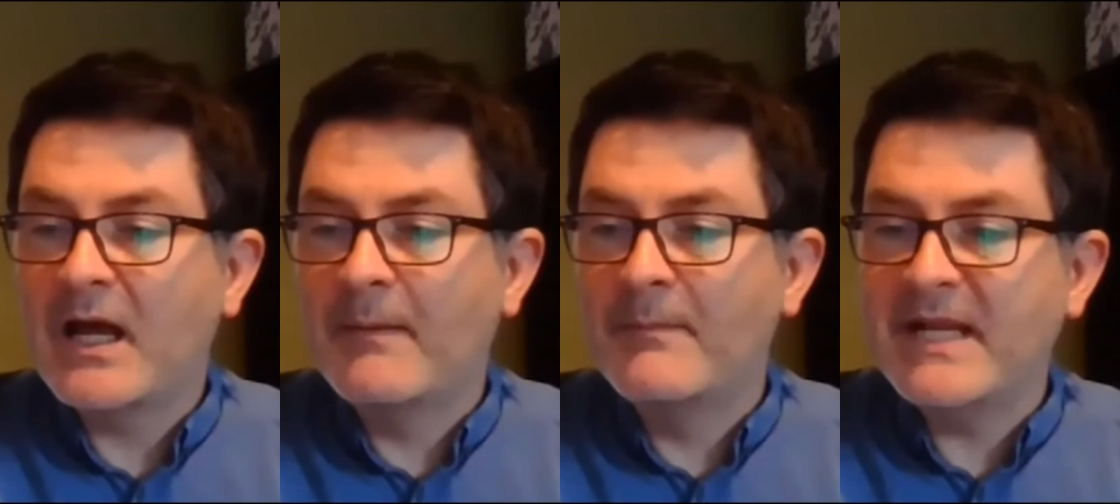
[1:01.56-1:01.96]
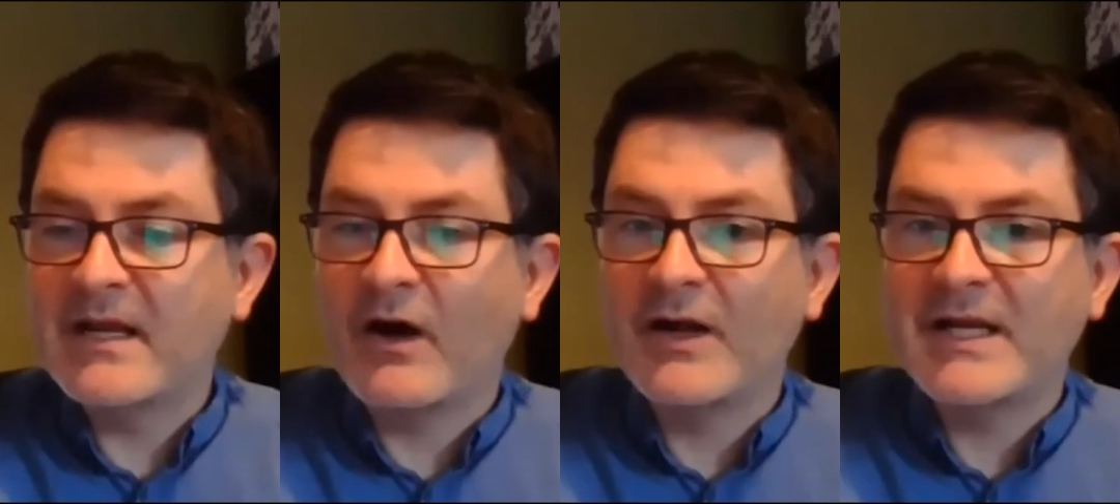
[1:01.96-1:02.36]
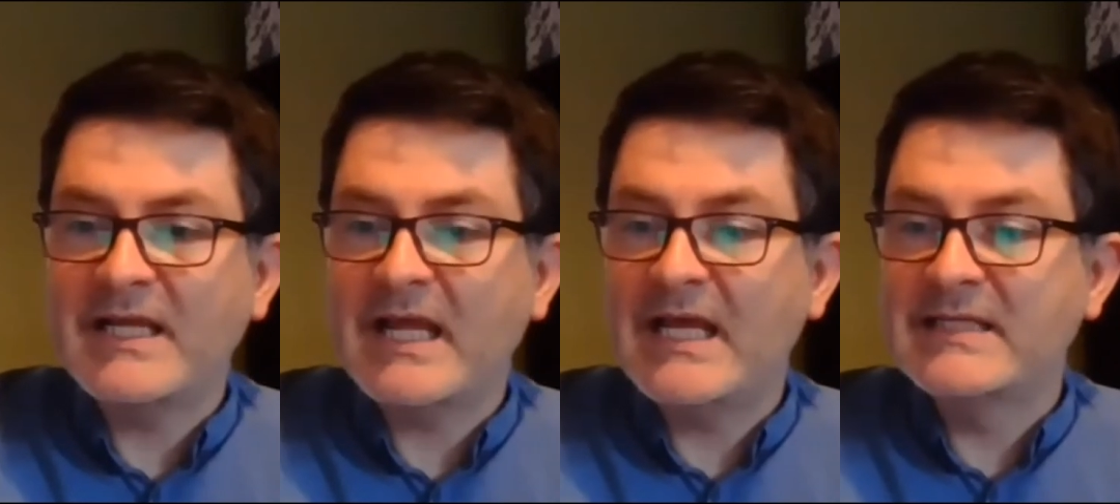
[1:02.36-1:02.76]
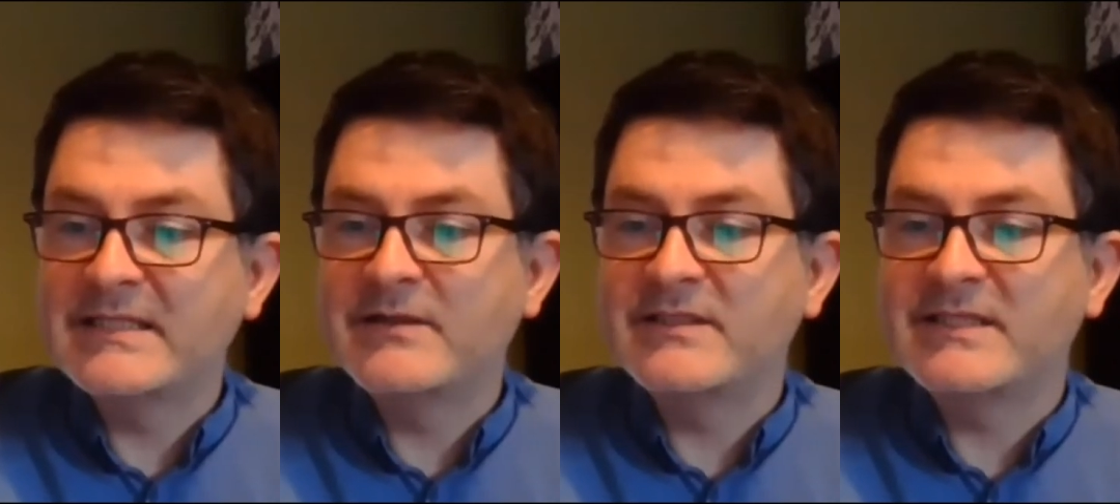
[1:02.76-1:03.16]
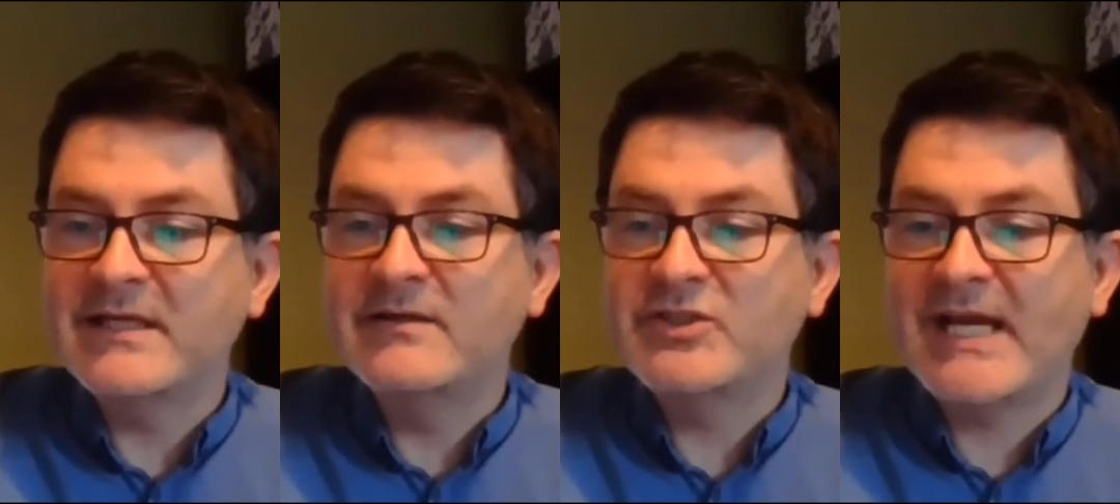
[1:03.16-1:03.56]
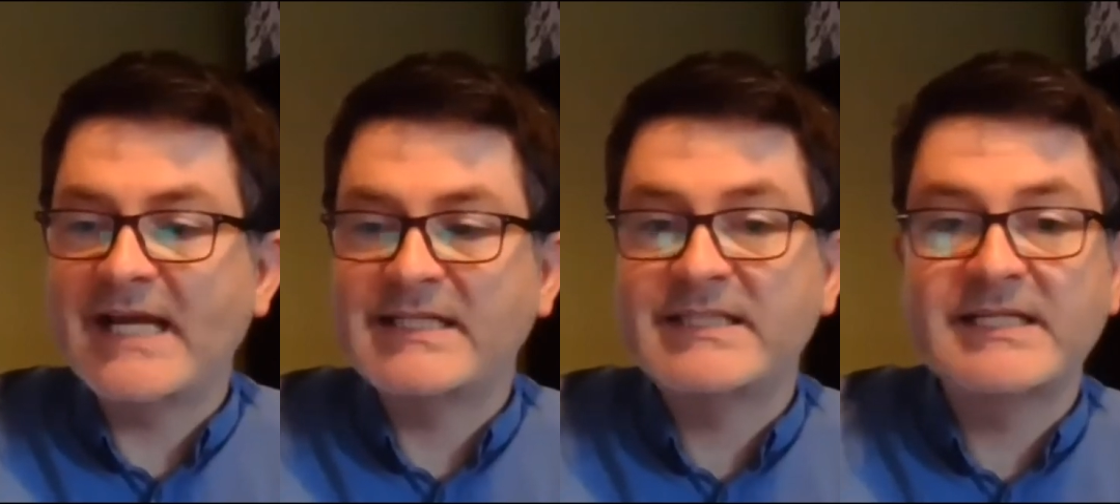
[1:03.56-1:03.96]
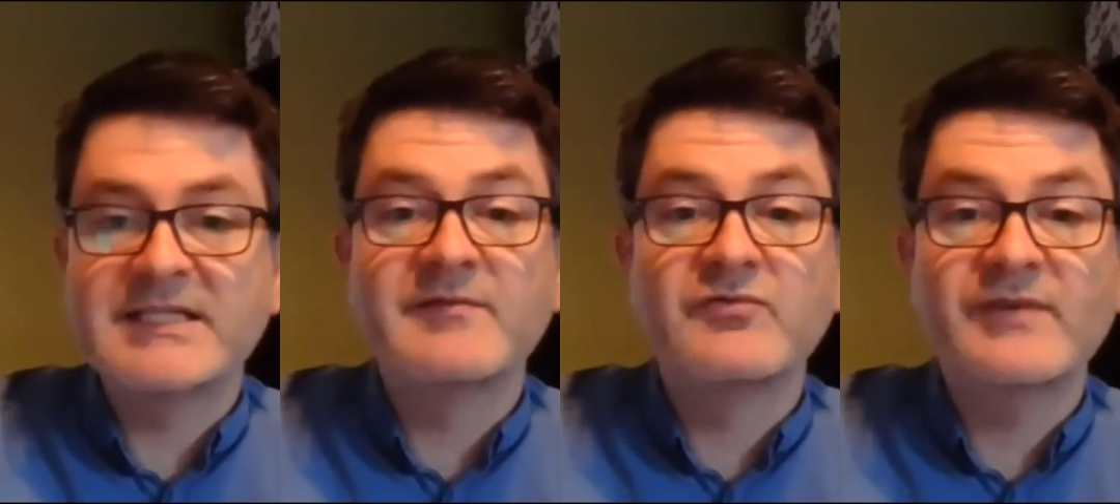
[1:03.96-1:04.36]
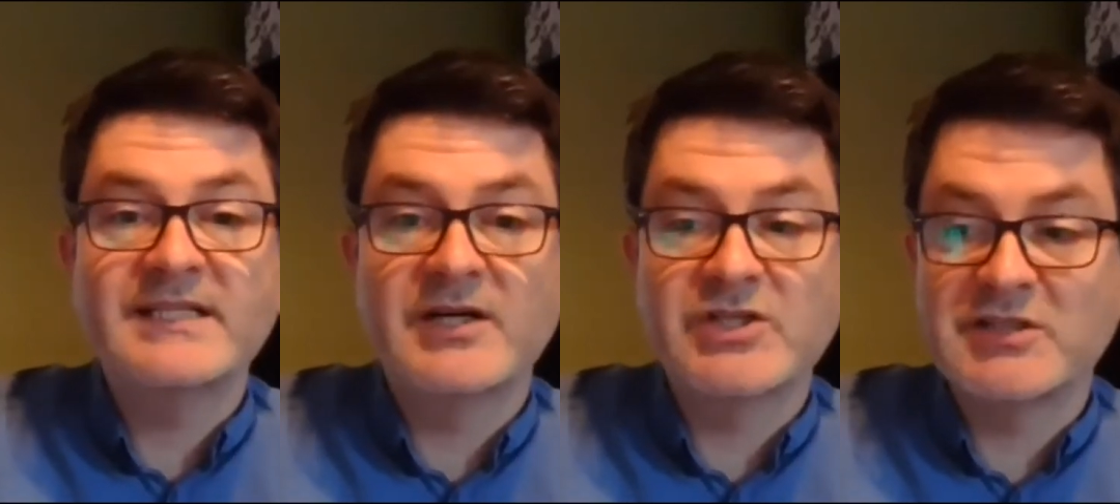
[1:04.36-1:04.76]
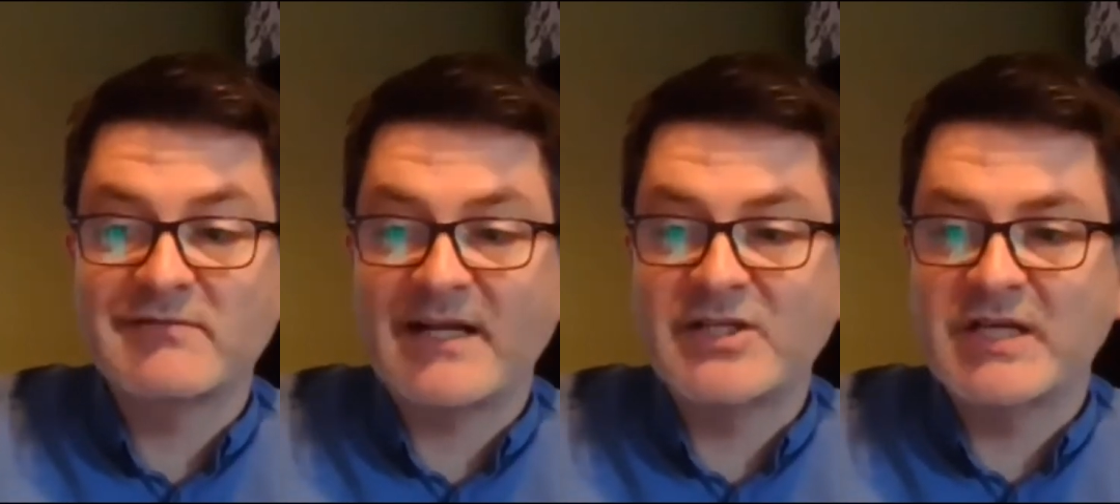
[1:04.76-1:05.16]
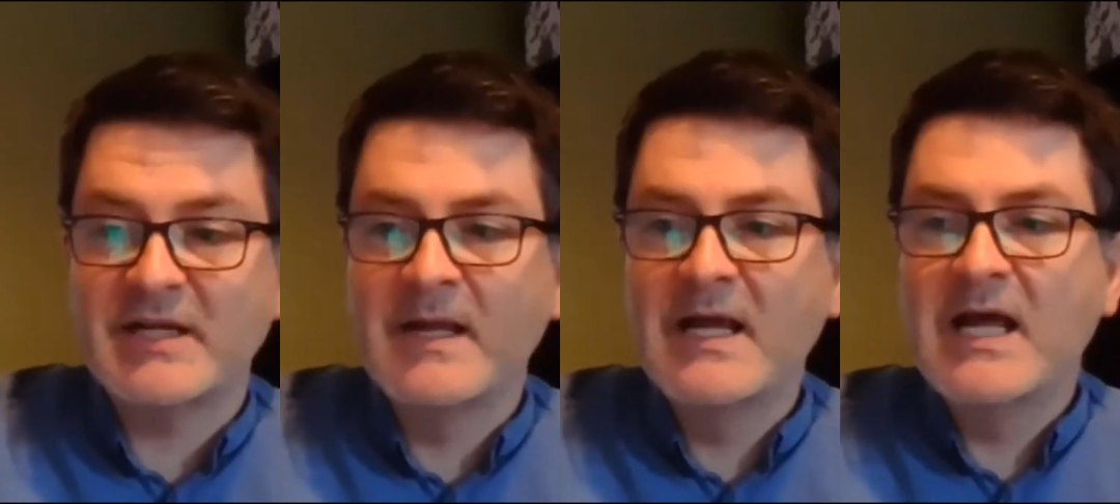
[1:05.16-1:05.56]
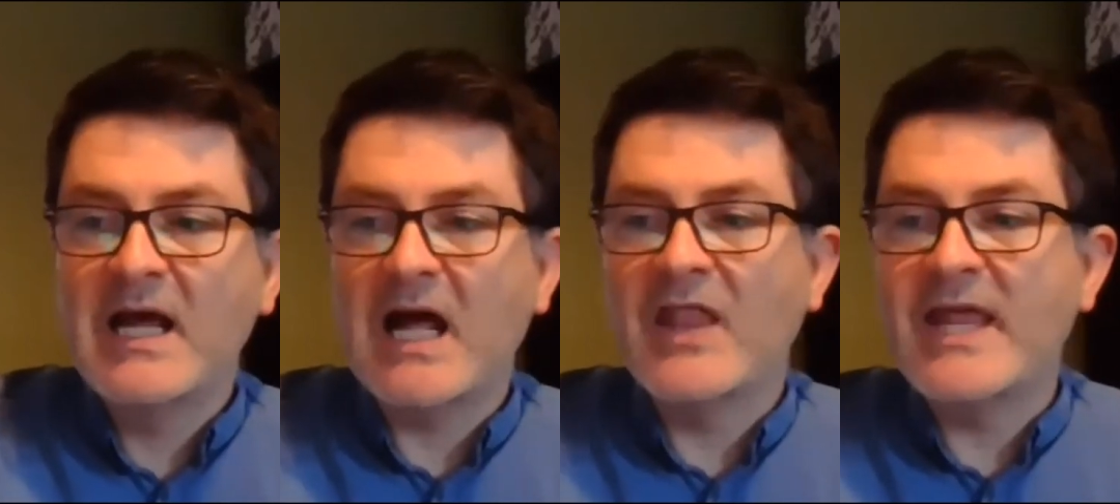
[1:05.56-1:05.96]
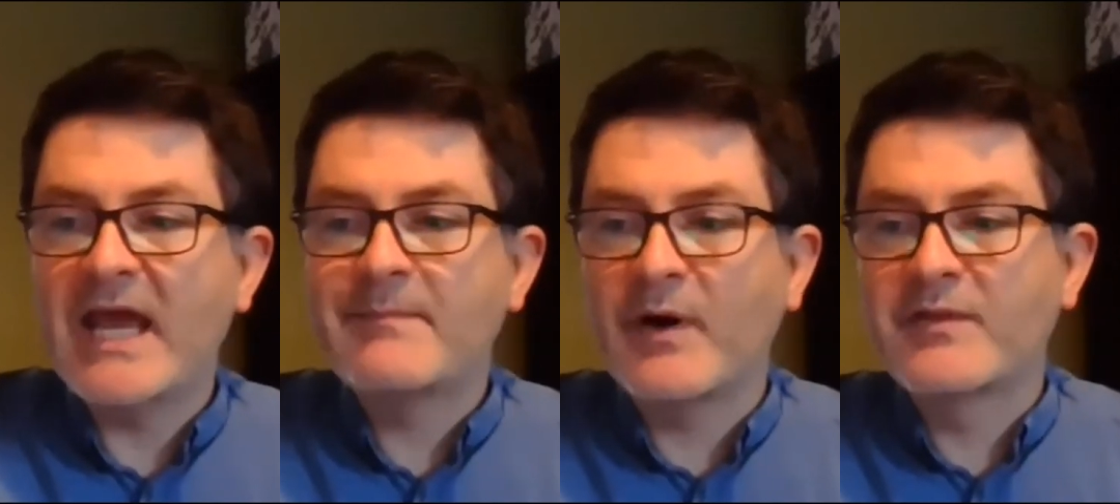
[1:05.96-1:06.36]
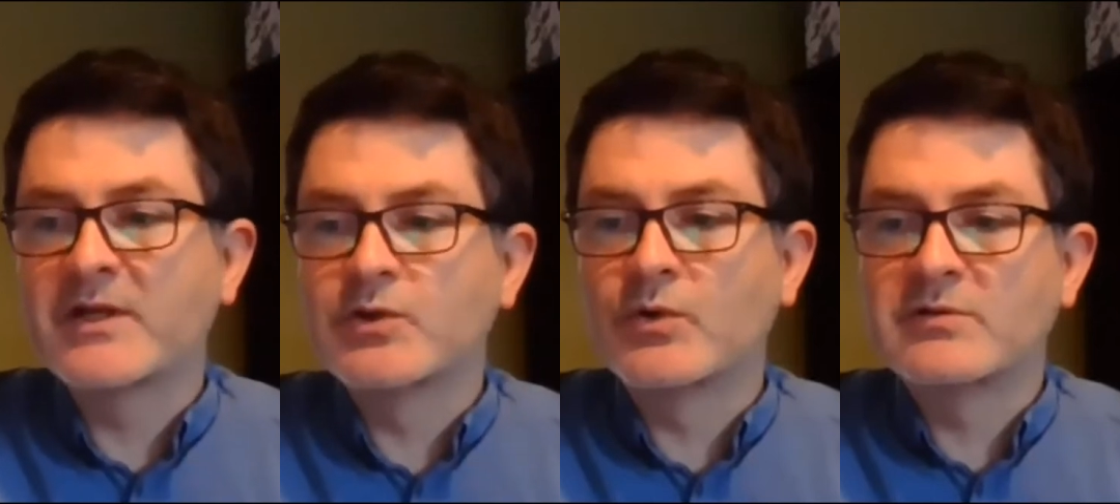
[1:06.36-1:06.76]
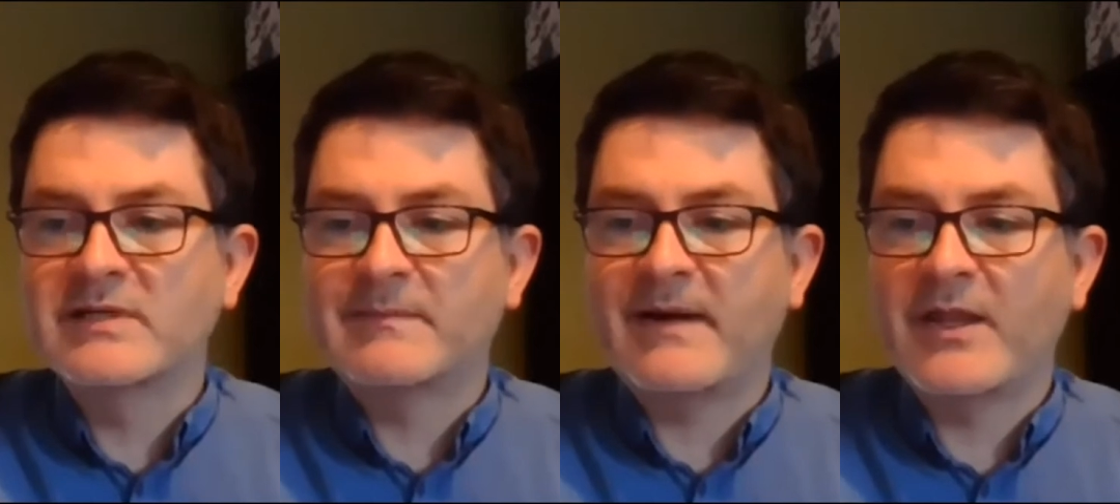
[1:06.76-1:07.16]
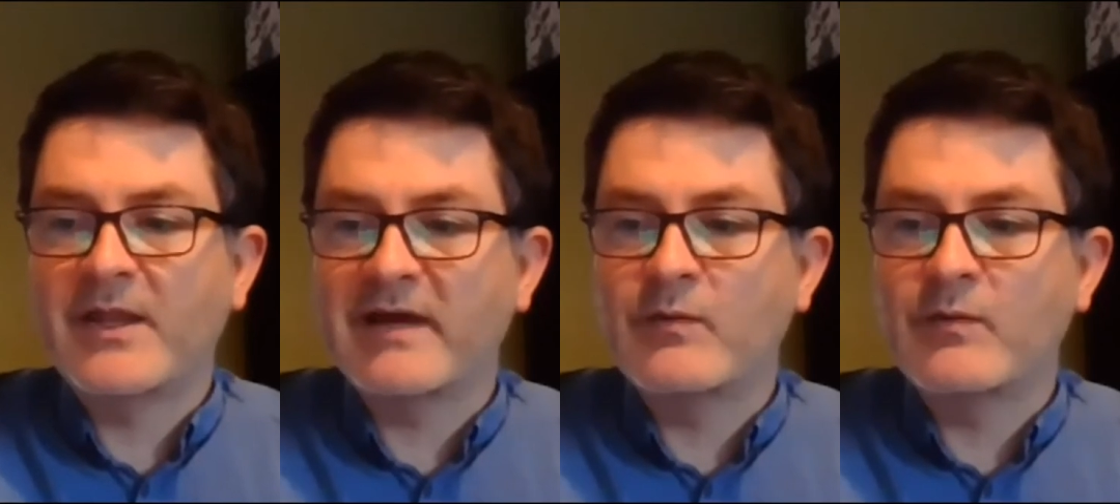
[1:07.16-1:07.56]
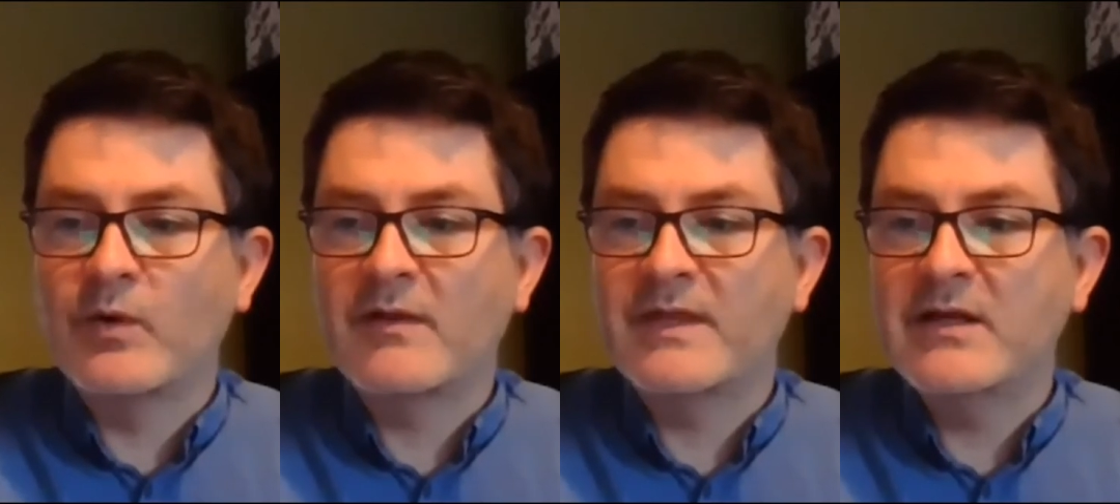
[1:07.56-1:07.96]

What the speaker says: Nick Hardy is UCU's GS Assistant for Research and Strategy, and they're both going to talk to us about the great work